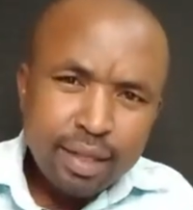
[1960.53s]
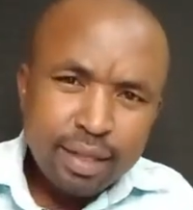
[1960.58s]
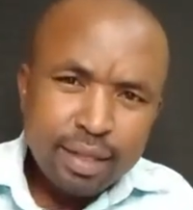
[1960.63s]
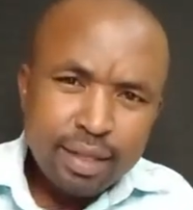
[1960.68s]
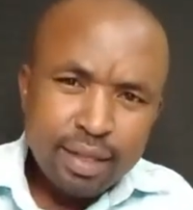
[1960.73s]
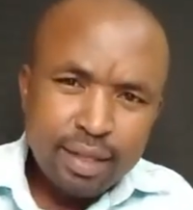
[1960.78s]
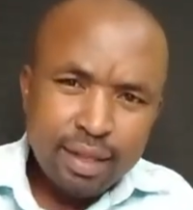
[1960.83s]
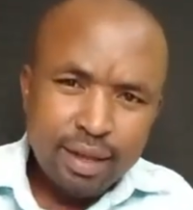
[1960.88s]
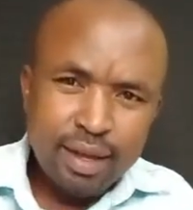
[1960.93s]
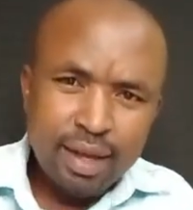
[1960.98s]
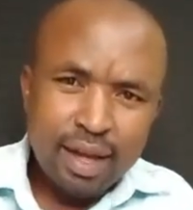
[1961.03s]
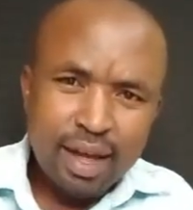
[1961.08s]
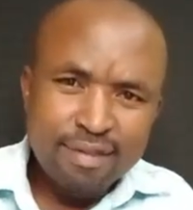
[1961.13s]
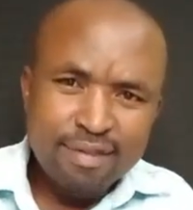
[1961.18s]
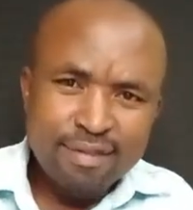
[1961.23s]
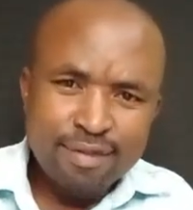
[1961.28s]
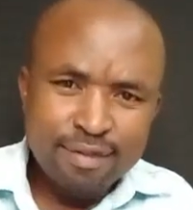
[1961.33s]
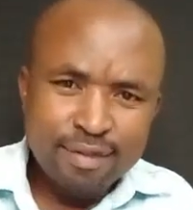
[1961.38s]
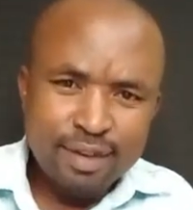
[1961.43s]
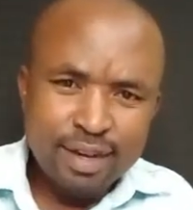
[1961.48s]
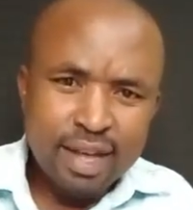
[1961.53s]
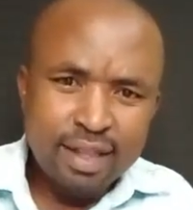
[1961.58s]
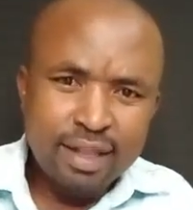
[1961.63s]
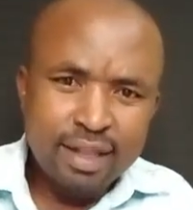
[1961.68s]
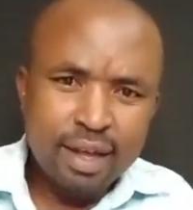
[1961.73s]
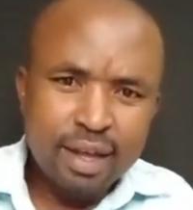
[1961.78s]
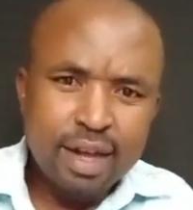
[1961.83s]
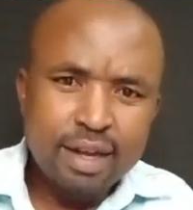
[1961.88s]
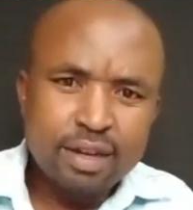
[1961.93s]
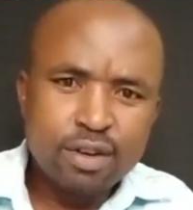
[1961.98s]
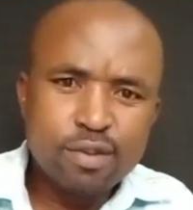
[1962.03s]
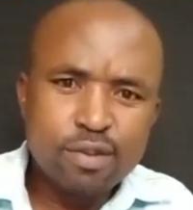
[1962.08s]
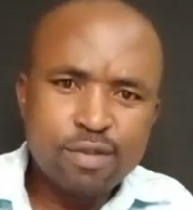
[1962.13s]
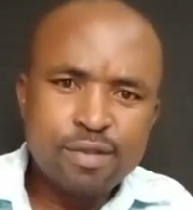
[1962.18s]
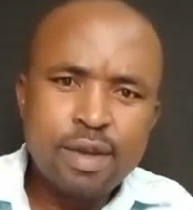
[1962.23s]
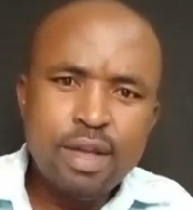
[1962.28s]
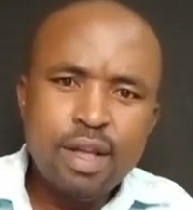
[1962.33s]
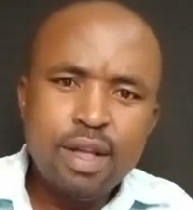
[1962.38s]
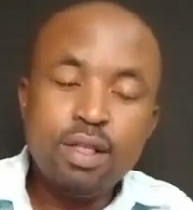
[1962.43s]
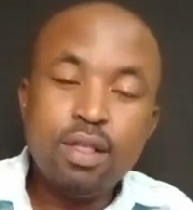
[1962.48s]
they have done the cutoff?
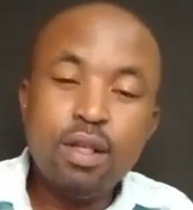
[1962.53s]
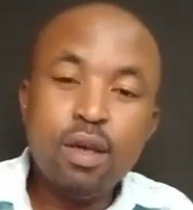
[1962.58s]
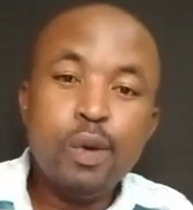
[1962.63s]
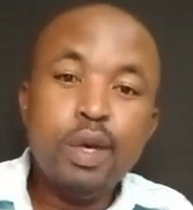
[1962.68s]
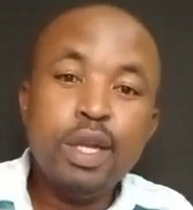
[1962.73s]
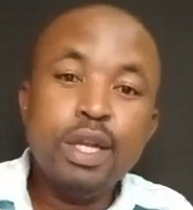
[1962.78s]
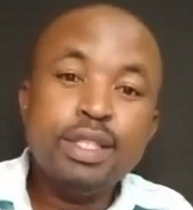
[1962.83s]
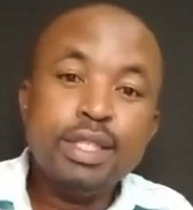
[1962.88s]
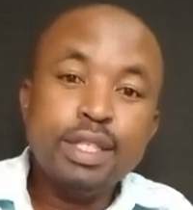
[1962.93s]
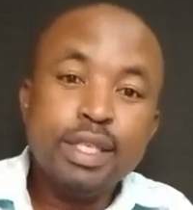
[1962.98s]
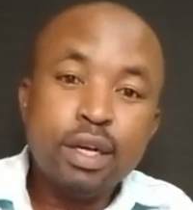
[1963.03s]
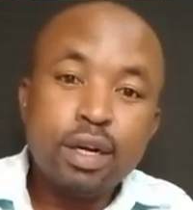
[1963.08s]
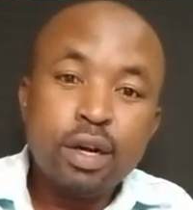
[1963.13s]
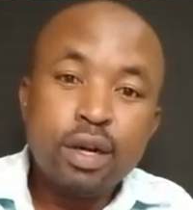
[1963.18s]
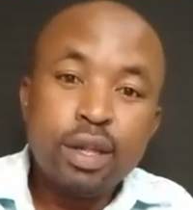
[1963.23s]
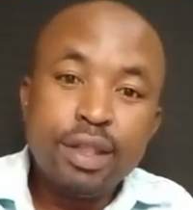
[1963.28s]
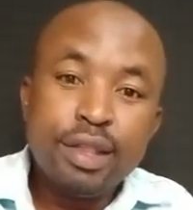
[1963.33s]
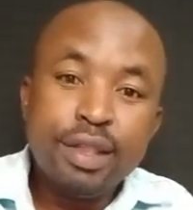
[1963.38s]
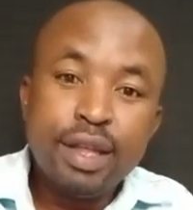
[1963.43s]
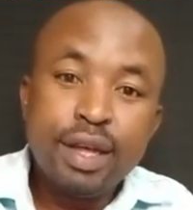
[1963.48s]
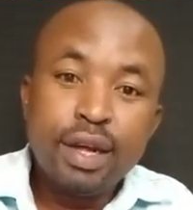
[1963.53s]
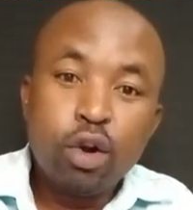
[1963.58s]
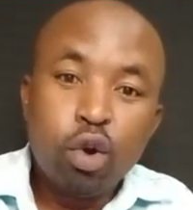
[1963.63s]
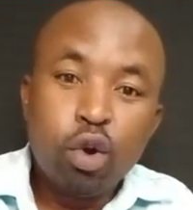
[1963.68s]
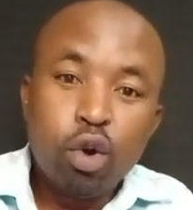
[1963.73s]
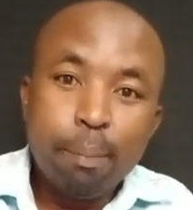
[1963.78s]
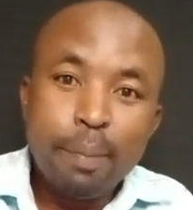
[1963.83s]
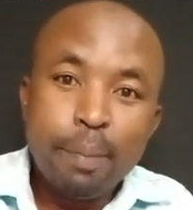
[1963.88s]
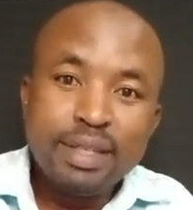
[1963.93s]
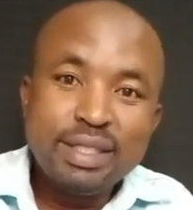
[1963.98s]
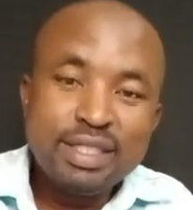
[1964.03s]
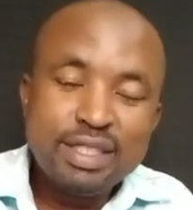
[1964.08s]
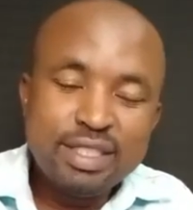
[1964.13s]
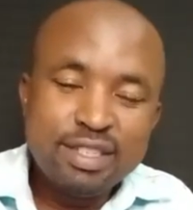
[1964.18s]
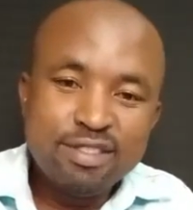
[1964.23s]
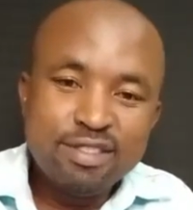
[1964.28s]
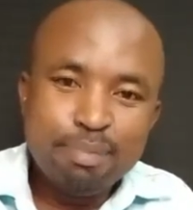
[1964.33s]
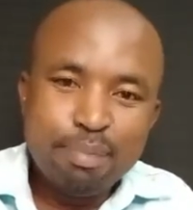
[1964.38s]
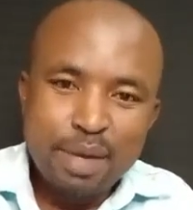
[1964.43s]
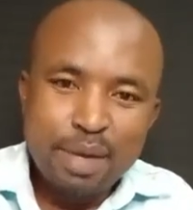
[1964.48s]
They will take the
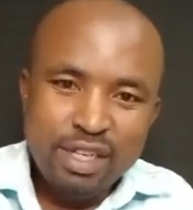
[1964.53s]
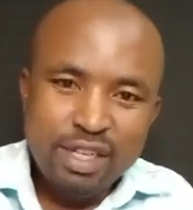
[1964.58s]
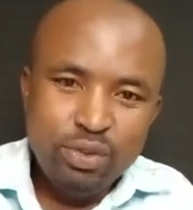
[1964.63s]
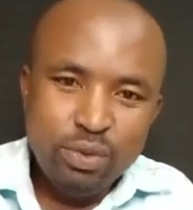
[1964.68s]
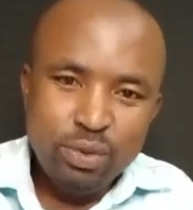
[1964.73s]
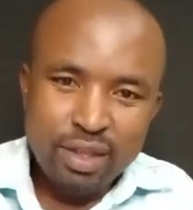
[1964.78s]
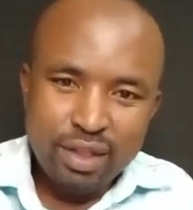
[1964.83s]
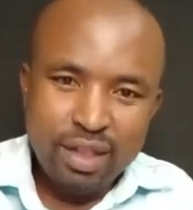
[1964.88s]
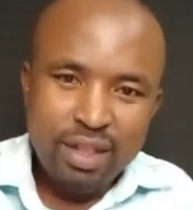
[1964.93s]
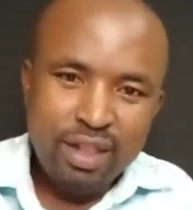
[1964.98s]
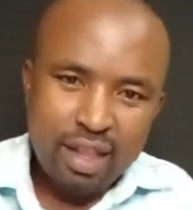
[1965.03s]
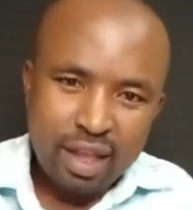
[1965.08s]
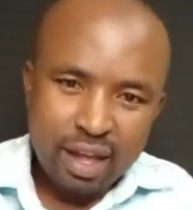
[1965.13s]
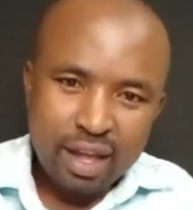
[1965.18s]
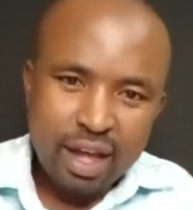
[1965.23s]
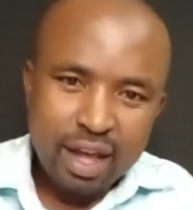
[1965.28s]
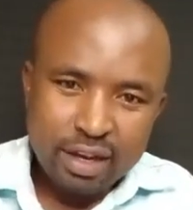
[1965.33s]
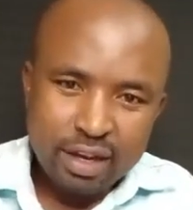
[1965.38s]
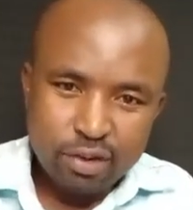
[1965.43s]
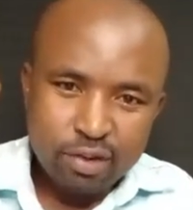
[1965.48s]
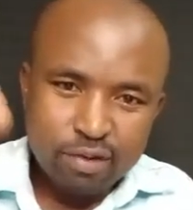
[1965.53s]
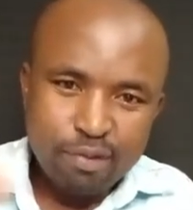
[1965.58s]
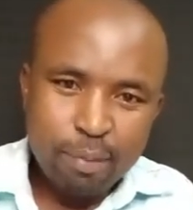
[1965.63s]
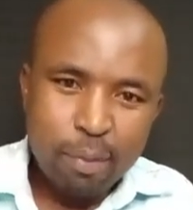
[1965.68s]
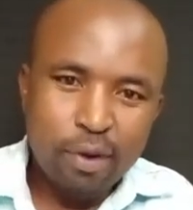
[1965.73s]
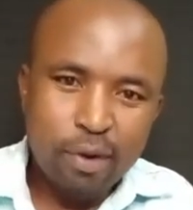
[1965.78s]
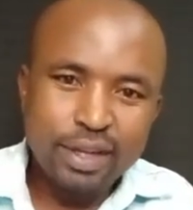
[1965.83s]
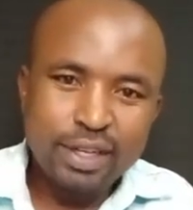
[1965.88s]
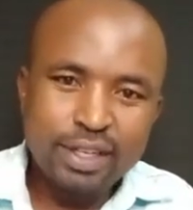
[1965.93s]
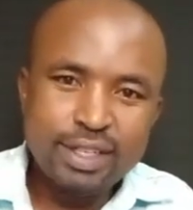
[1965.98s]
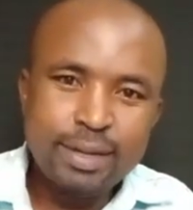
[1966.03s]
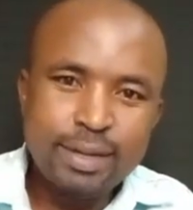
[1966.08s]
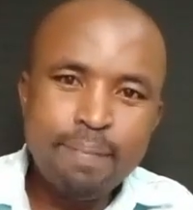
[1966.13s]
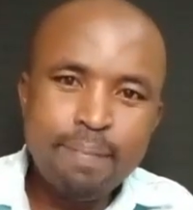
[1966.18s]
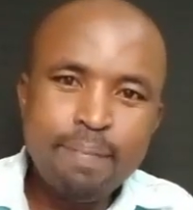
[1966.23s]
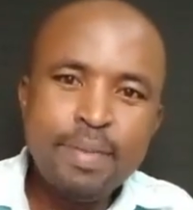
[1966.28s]
competitive bids within the cutoff point,